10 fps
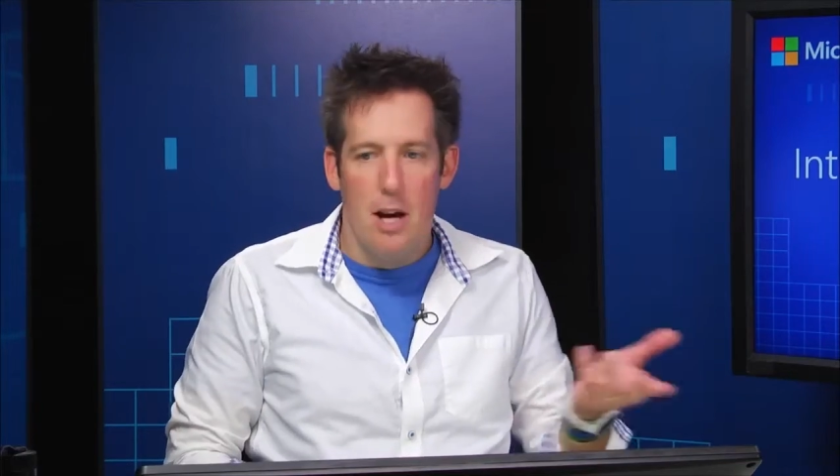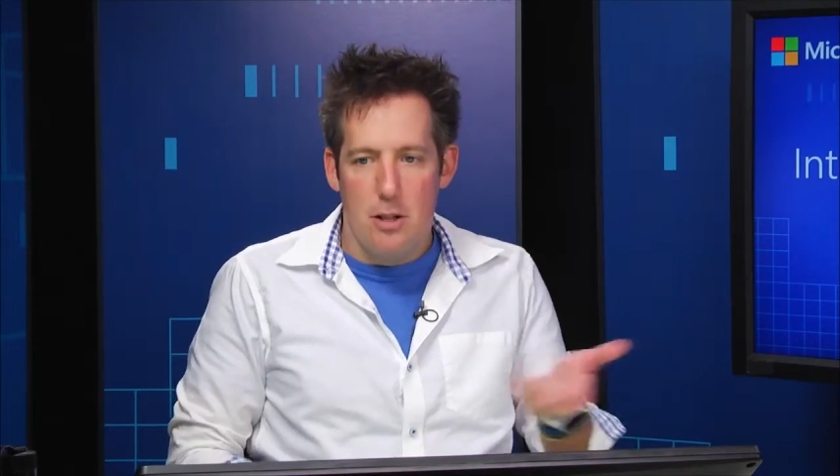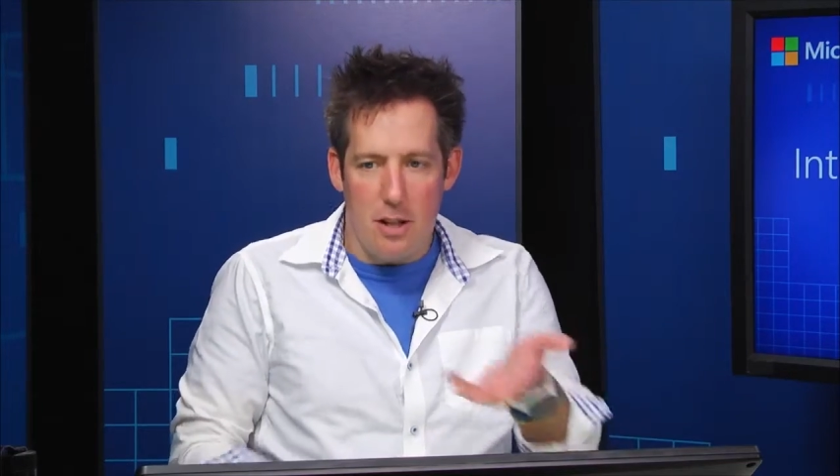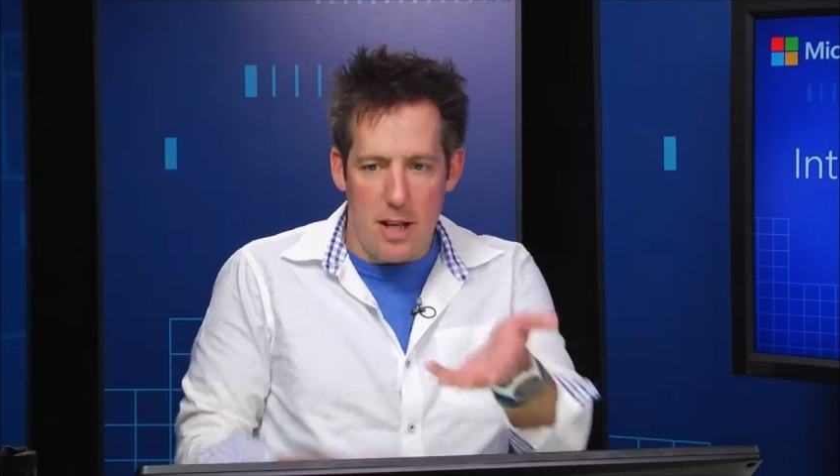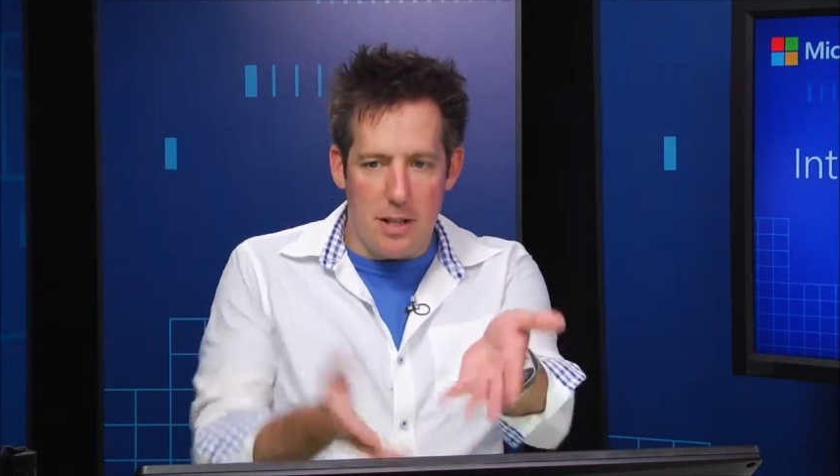
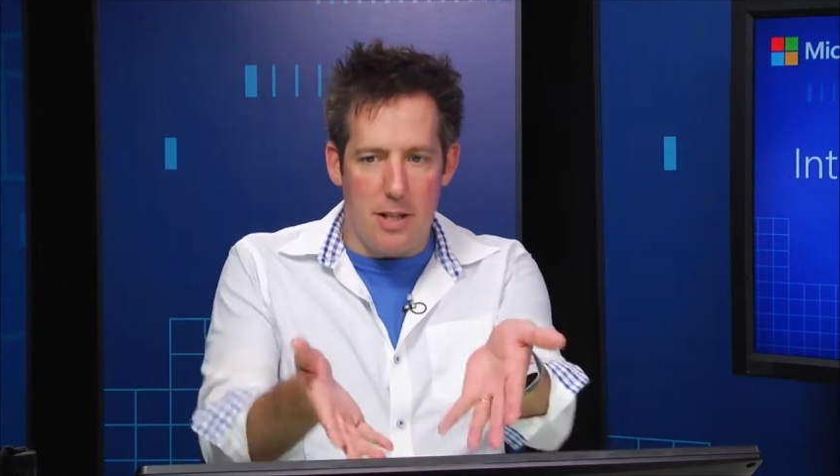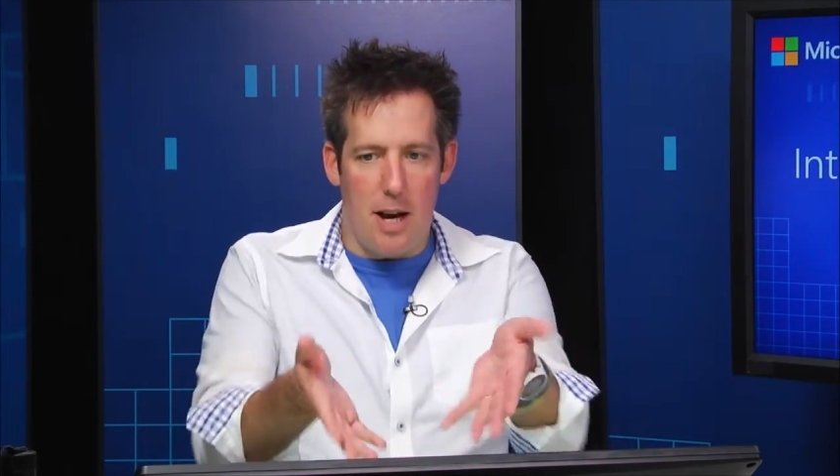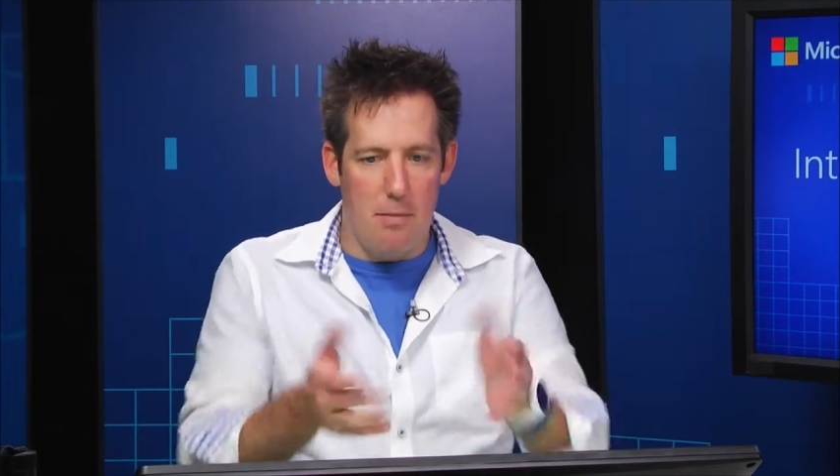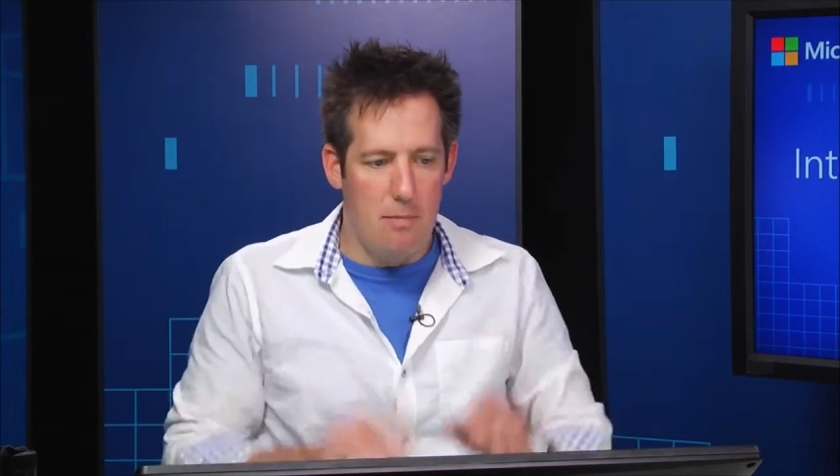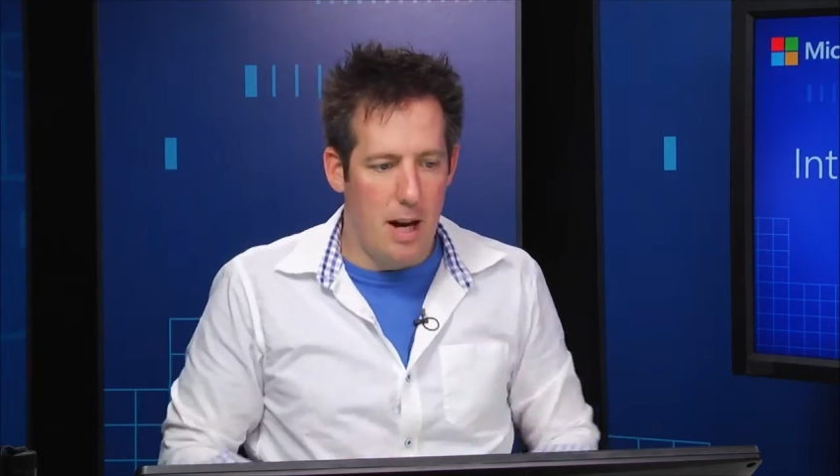So let's
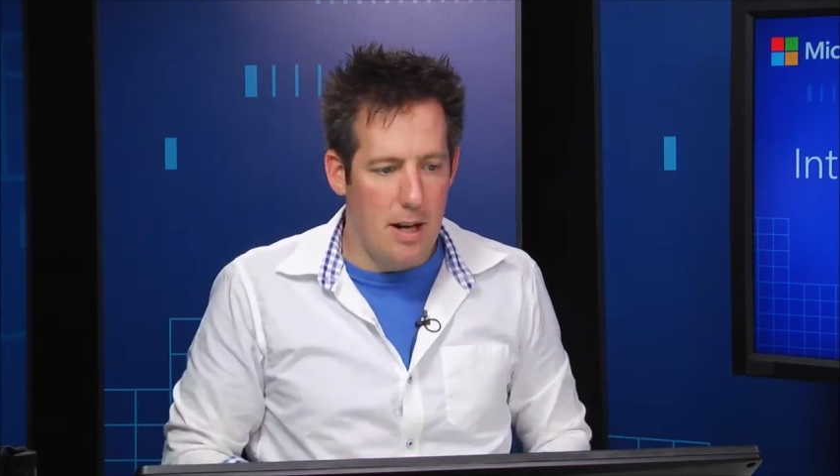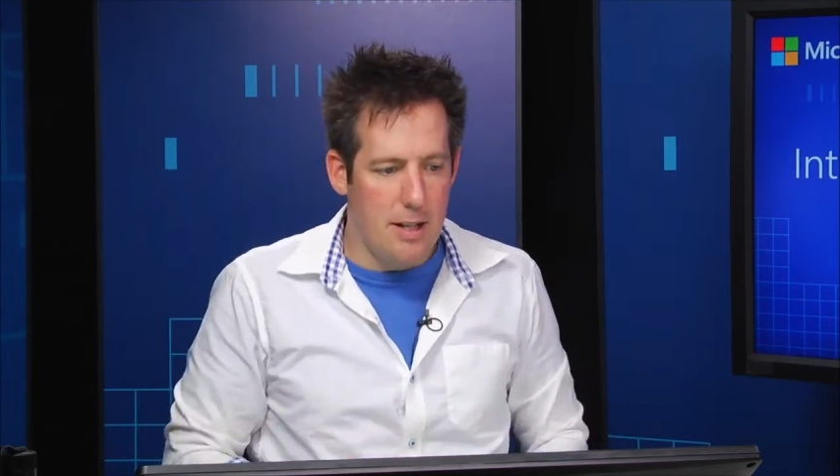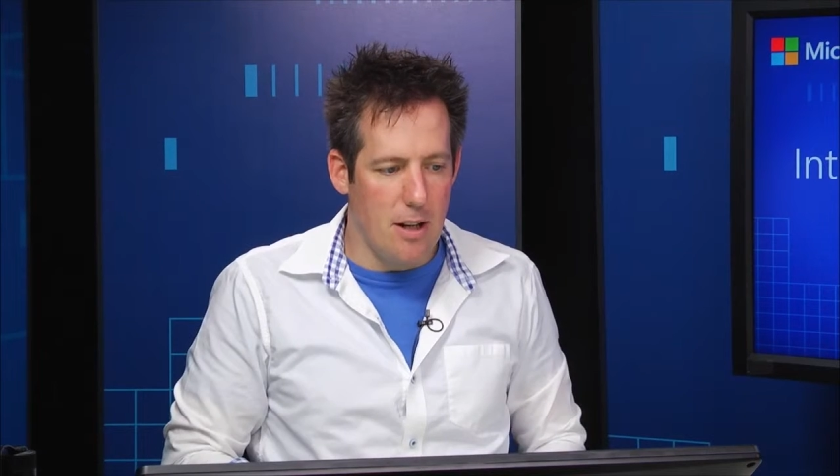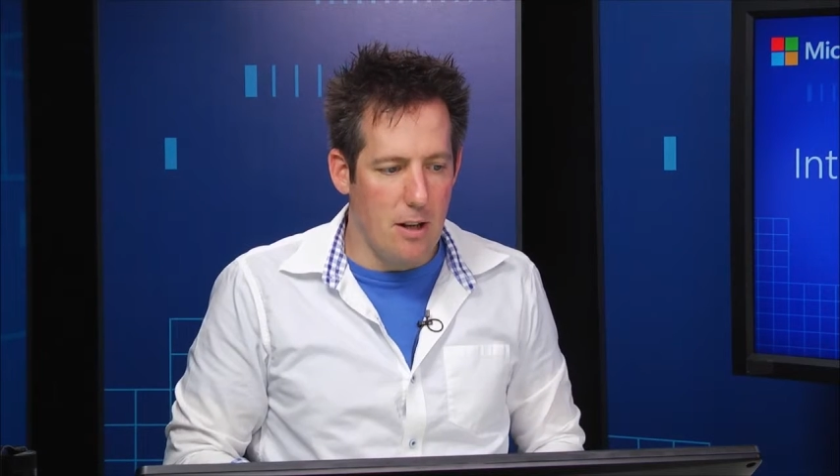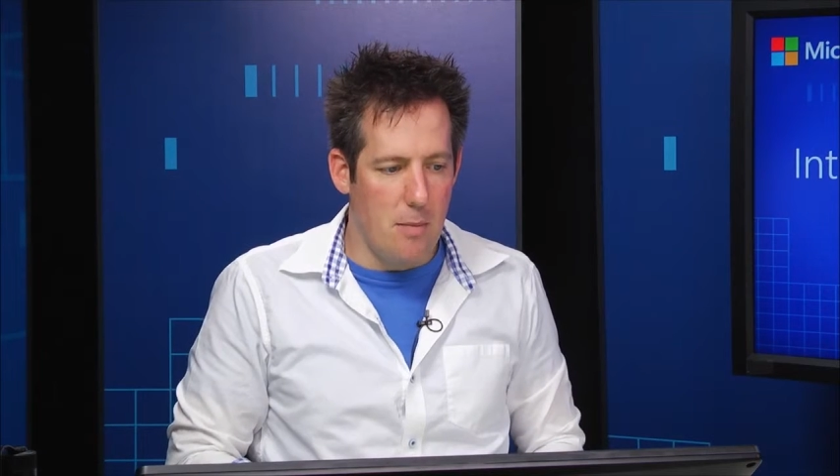
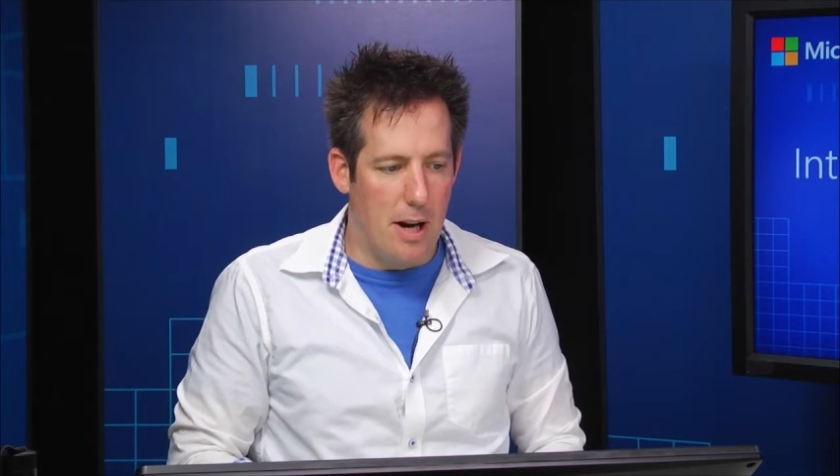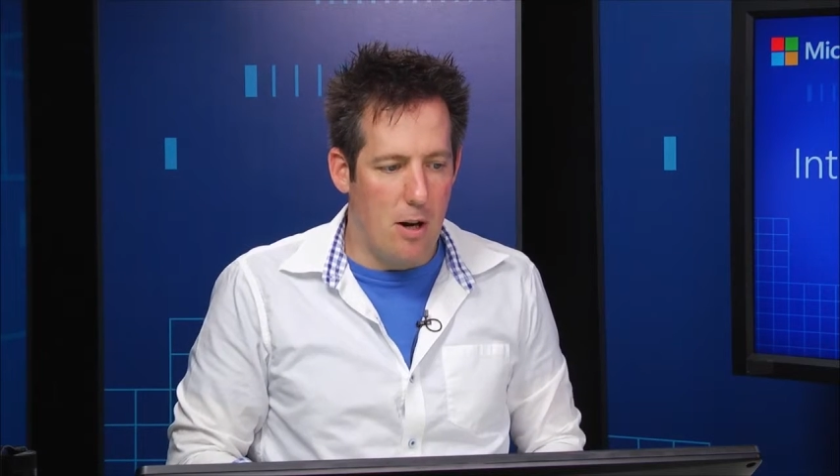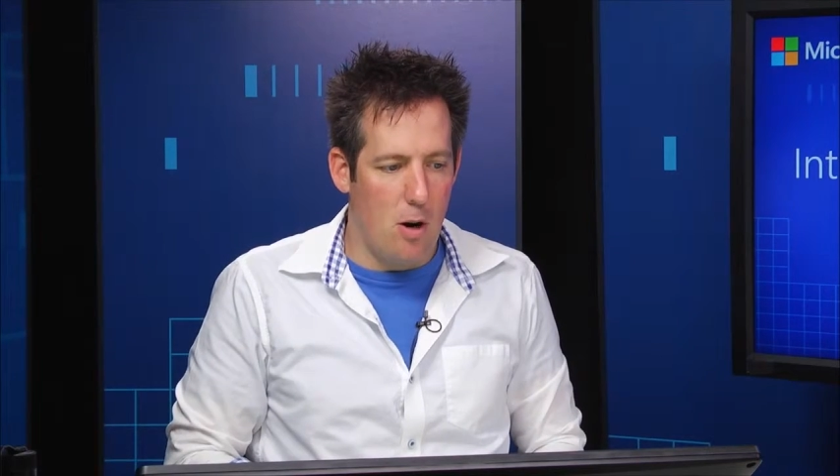take a look at my code